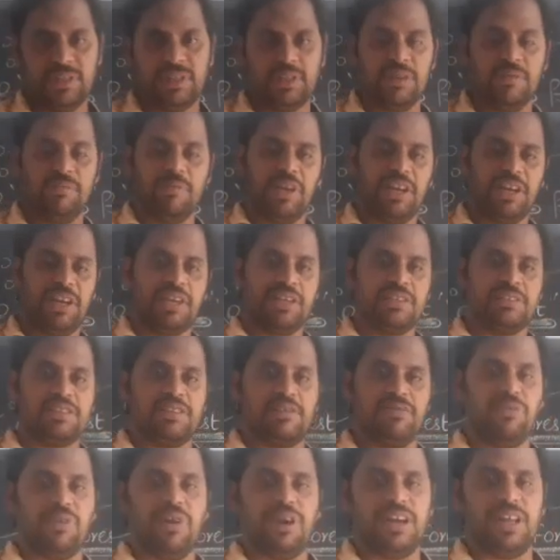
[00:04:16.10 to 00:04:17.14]
They maintains
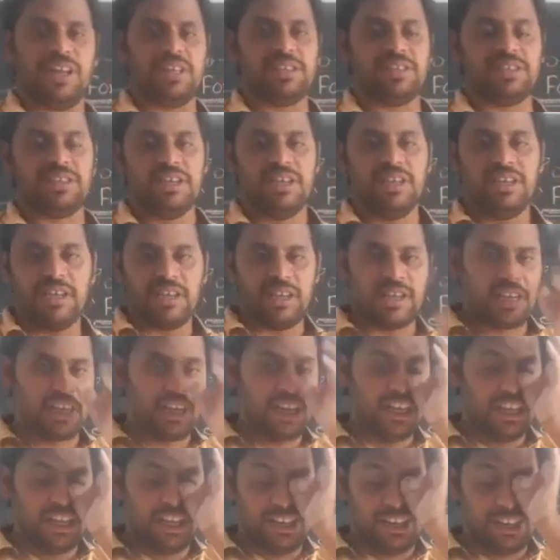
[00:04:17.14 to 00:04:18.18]
the forest
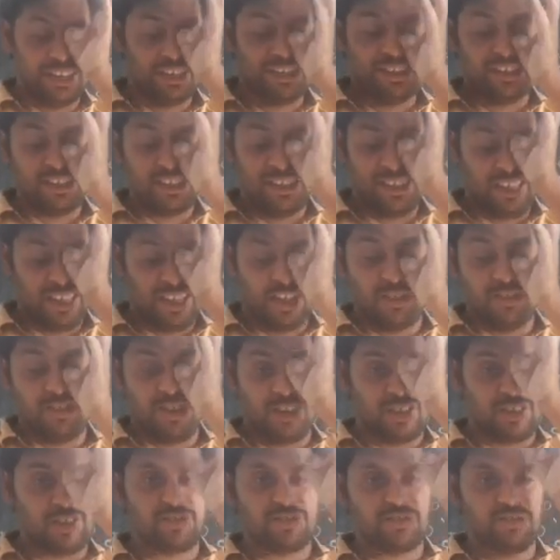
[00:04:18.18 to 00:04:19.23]
green. Have you
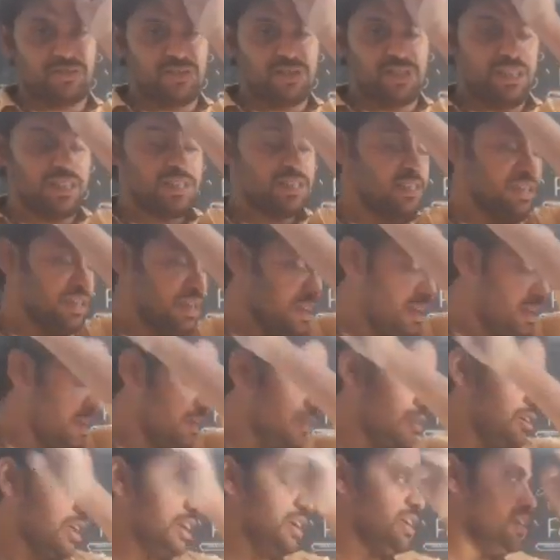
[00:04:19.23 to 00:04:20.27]
understood this?
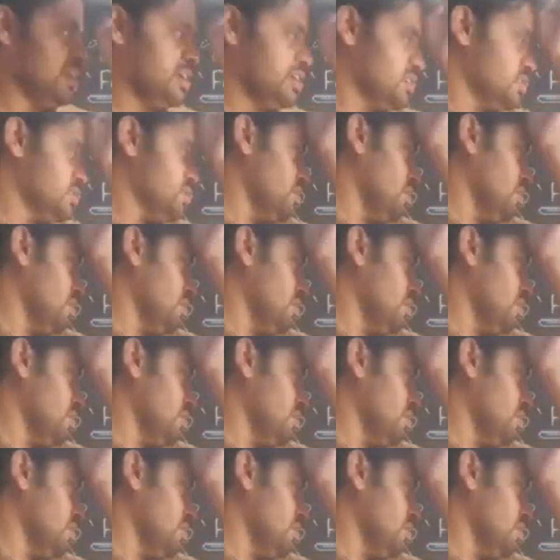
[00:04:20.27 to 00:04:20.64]
Right?